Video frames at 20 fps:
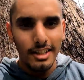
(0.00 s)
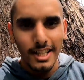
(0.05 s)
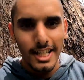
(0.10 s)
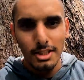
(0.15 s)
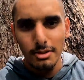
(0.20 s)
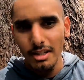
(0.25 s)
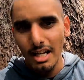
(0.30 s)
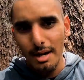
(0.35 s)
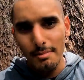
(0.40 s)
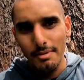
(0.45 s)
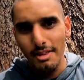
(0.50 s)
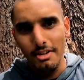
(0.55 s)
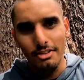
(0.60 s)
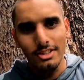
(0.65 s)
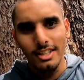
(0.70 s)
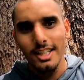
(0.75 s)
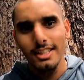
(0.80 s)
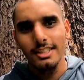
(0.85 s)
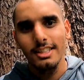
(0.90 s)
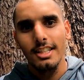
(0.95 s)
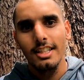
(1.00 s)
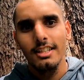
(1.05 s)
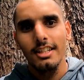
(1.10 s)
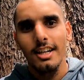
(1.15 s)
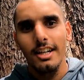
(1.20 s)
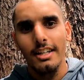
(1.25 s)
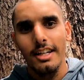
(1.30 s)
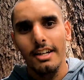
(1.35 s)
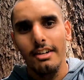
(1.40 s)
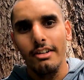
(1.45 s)
That's what happened. There was an SD
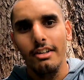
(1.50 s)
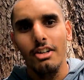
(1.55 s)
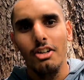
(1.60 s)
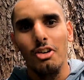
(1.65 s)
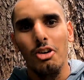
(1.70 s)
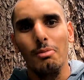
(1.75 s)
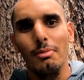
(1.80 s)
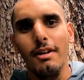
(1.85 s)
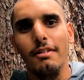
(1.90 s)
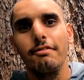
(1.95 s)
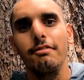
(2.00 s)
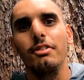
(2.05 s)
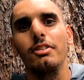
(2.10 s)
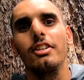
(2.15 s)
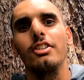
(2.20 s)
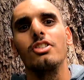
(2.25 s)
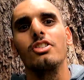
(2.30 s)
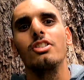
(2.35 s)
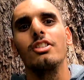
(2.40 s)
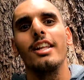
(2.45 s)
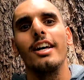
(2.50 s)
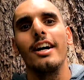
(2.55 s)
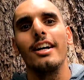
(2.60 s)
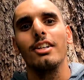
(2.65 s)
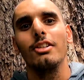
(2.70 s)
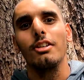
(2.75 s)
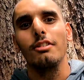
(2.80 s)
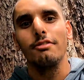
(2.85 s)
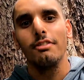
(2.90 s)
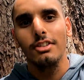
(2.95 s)
card error. All my footage that I
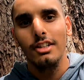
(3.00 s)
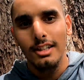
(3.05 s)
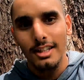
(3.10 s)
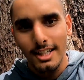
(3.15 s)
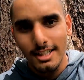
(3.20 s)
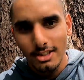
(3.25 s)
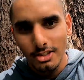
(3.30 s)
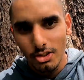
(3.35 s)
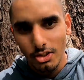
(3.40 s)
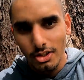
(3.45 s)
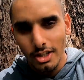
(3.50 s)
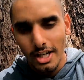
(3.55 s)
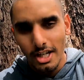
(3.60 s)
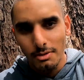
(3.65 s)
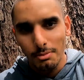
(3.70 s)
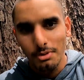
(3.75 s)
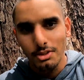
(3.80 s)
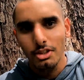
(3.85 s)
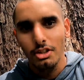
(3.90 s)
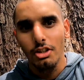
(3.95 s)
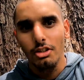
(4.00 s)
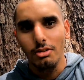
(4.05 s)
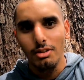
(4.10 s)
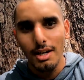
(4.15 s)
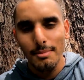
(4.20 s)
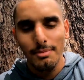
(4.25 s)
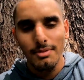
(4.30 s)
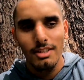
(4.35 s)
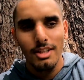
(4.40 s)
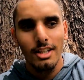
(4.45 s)
got for the last 2 days was
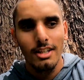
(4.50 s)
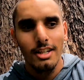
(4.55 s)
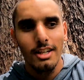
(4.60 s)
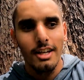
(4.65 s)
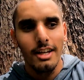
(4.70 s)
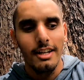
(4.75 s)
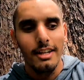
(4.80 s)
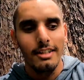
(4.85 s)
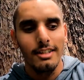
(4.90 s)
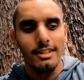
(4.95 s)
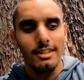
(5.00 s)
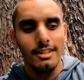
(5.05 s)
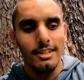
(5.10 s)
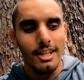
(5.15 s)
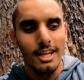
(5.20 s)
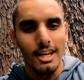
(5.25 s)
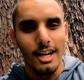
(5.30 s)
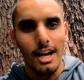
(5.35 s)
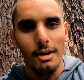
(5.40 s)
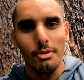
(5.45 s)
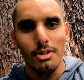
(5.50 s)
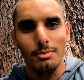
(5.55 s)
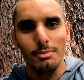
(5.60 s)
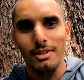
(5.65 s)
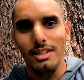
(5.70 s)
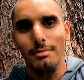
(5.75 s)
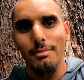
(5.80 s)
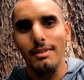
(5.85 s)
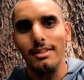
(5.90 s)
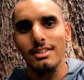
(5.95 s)
corrupted, and yeah, I was
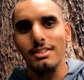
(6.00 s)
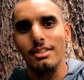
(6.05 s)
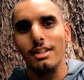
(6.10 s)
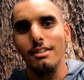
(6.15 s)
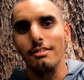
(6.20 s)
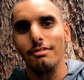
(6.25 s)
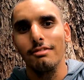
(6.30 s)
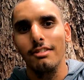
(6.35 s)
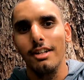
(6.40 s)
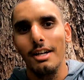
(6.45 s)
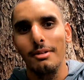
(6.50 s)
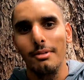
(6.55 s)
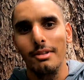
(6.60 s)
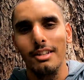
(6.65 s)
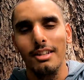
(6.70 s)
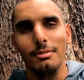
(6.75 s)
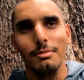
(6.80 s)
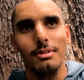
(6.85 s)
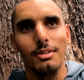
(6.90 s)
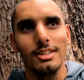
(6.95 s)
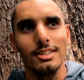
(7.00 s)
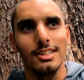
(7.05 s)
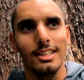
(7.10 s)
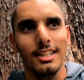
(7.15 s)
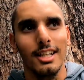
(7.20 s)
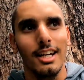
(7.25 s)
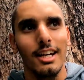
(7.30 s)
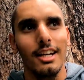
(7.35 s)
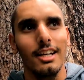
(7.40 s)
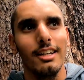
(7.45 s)
pretty pissed off. I really was.
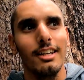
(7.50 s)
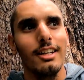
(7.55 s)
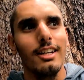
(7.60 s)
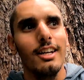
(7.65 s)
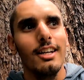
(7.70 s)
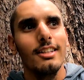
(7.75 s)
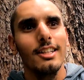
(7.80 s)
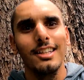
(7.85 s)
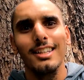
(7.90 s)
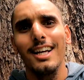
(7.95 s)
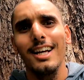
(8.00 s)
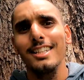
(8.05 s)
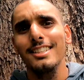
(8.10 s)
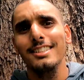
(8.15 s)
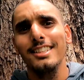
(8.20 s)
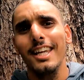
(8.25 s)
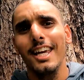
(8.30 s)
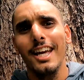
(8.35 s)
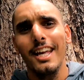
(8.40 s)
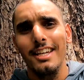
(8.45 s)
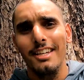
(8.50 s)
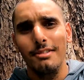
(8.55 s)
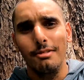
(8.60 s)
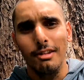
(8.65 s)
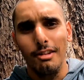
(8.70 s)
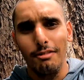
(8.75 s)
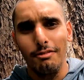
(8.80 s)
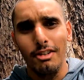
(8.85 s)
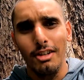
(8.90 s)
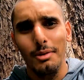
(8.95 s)
Like the last day I didn't
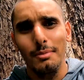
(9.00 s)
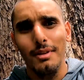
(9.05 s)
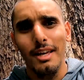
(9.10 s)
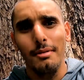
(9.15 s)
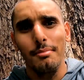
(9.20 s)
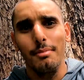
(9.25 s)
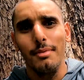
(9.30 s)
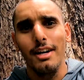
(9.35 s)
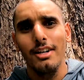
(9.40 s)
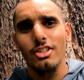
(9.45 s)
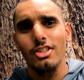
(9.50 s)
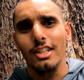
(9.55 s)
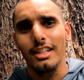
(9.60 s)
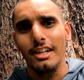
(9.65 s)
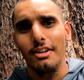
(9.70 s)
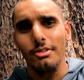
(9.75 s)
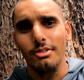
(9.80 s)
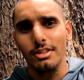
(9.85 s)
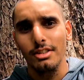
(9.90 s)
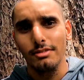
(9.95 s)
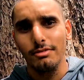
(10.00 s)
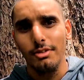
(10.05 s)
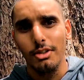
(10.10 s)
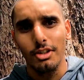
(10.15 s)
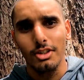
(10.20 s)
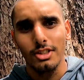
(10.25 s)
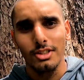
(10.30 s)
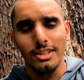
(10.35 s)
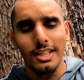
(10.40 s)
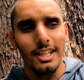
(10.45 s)
really film that much. Like I was just
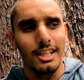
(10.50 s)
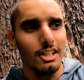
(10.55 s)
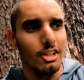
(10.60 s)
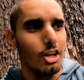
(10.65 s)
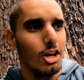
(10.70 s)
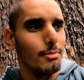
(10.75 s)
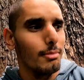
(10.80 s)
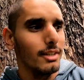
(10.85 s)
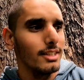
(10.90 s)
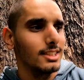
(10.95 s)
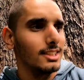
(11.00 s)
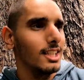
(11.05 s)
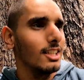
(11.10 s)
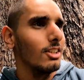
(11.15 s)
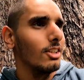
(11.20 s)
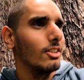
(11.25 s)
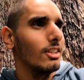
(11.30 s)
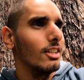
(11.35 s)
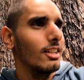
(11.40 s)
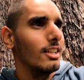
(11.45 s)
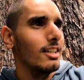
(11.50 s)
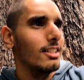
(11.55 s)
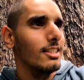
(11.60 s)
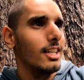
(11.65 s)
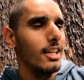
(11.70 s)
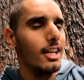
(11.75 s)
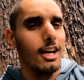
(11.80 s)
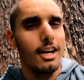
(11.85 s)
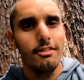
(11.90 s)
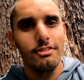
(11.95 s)
focused on getting home. But still, on the
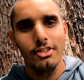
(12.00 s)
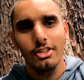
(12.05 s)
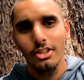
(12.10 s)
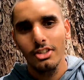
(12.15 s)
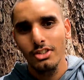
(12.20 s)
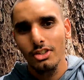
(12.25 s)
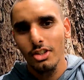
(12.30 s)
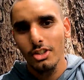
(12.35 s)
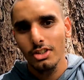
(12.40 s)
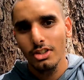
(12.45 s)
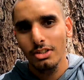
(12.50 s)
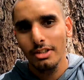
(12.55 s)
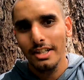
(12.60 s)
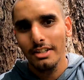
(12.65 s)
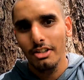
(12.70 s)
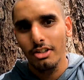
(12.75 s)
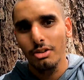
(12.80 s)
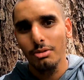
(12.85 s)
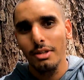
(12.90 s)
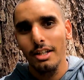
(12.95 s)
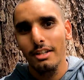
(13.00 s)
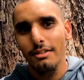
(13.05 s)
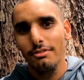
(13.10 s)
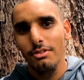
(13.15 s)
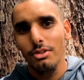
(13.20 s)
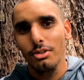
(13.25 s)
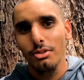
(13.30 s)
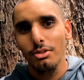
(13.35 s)
day after Kosciuszko, I got quite a few